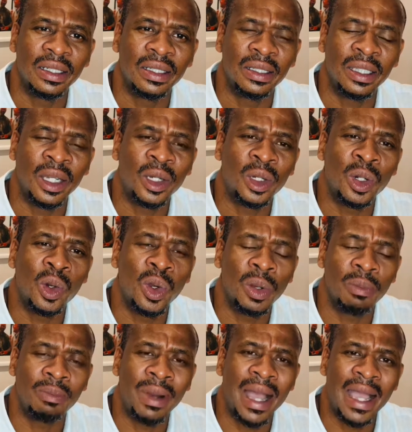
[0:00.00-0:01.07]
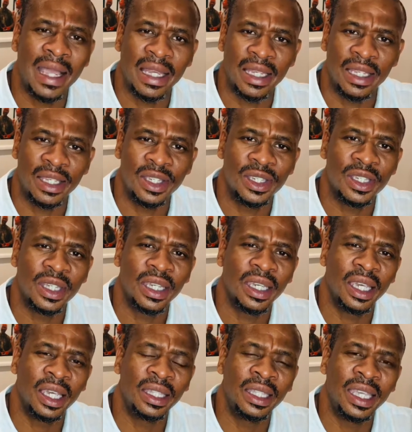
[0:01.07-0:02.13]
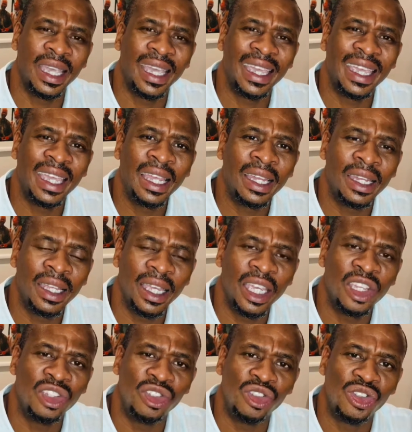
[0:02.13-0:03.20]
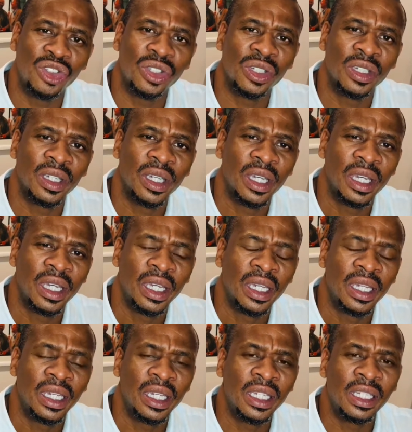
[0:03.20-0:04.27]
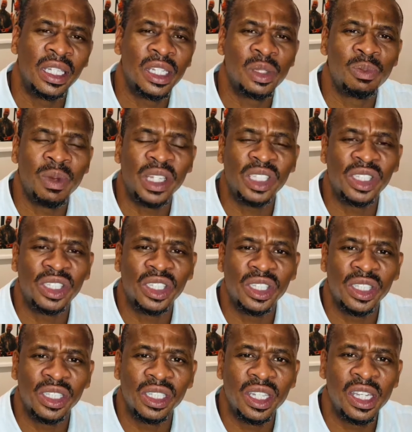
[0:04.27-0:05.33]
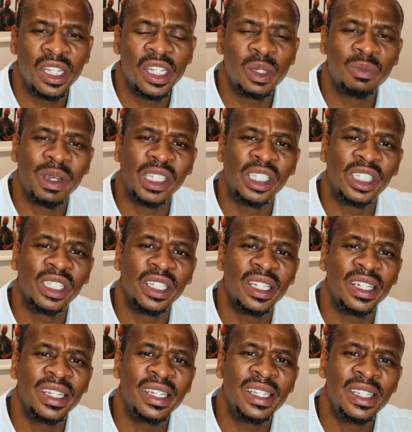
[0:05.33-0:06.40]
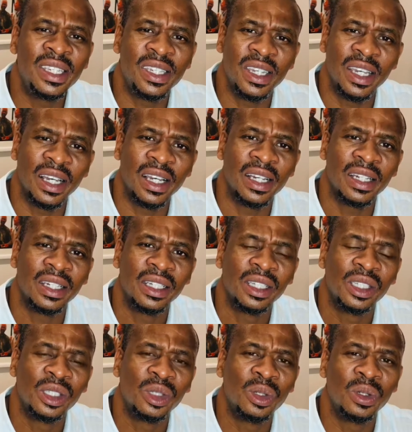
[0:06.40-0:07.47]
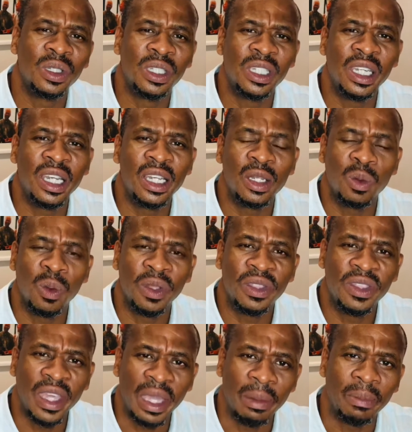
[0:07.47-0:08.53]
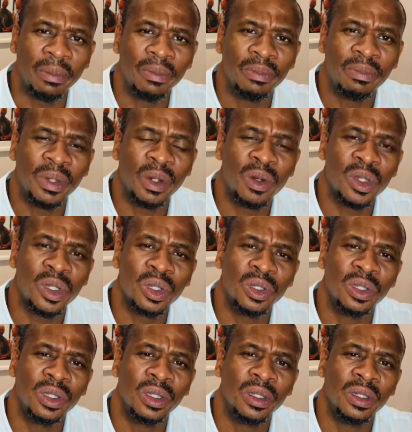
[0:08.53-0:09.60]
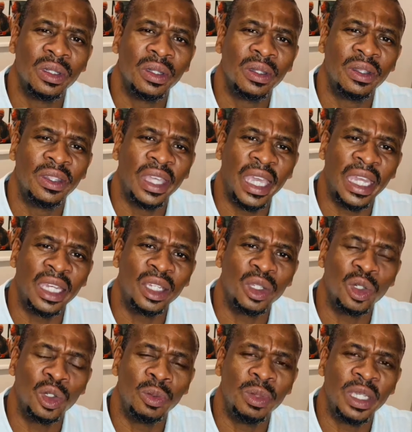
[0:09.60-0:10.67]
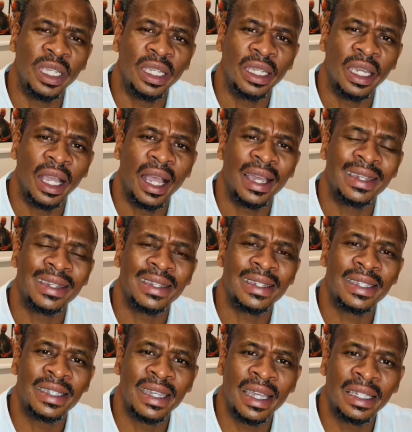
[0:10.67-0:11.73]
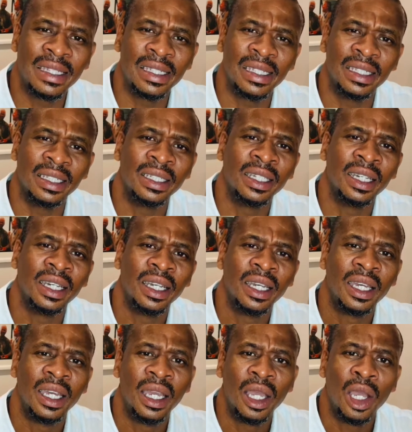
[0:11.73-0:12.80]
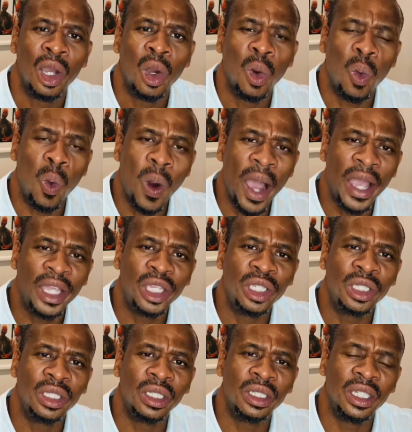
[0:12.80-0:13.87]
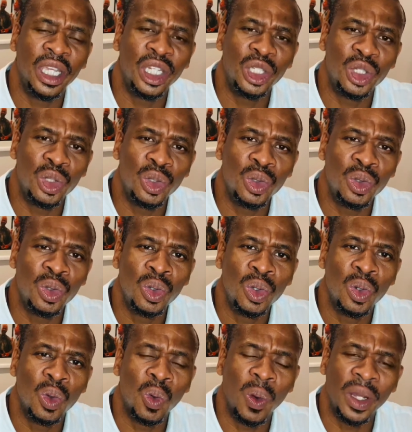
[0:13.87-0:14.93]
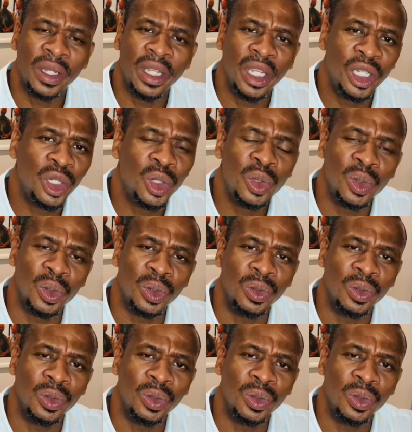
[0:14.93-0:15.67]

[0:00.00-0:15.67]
the growing minds at the early age, it is much easier to deal with them, because then you'll be understanding why they do what they do.